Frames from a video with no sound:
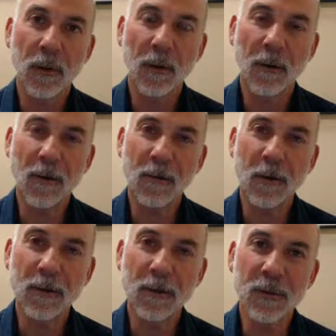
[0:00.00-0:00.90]
are
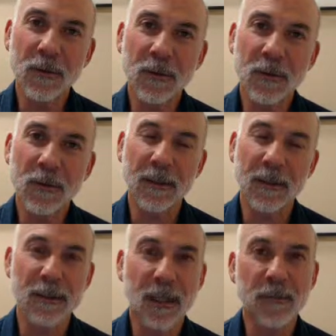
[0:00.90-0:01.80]
almost in a
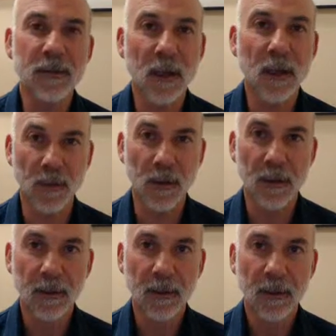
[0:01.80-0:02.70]
state of suffering.
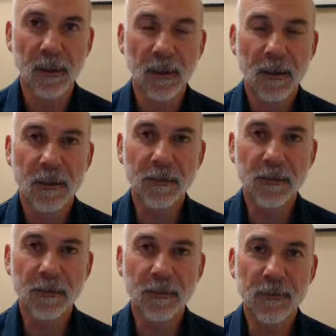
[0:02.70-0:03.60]
They've
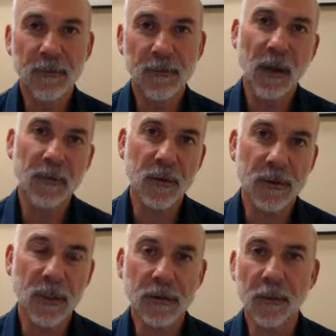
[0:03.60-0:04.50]
got symptom after
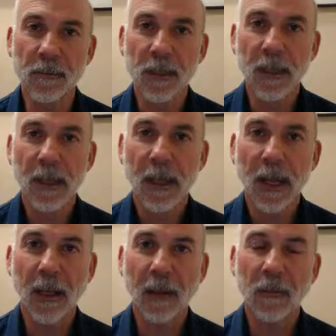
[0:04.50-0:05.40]
symptom,
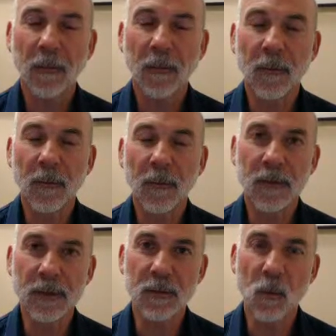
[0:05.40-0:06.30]
and it's
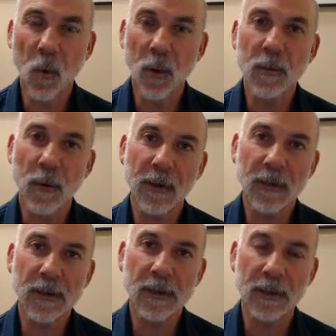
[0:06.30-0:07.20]
just more and more
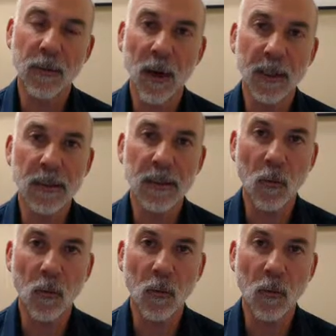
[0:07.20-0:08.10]
evidence that their body's not
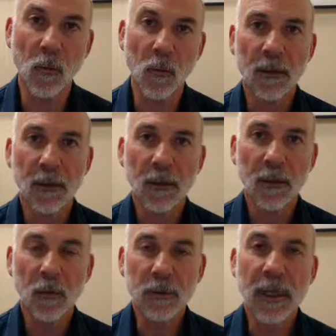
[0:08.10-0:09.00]
working.
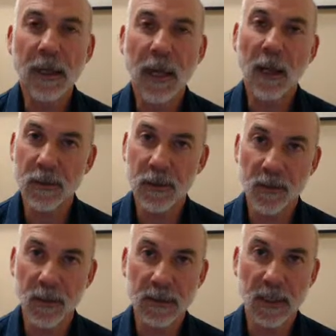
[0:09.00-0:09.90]
We'll take allergies,
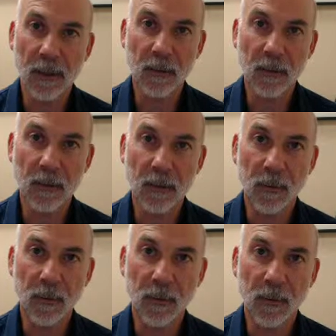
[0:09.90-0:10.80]
for example.
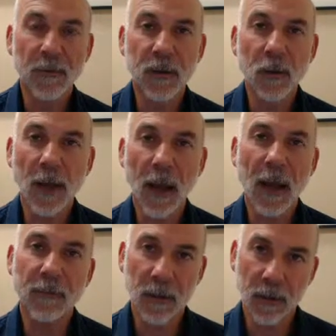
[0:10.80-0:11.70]
If you
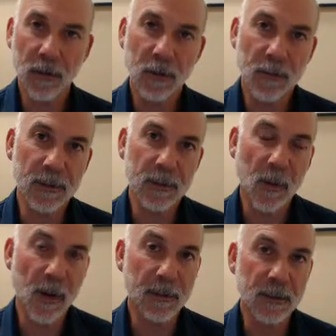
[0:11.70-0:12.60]
have an allergic
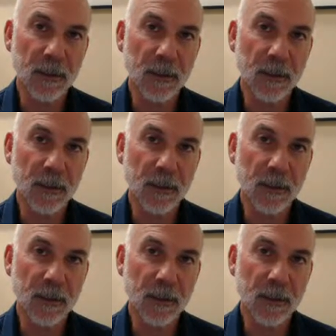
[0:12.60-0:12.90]
response,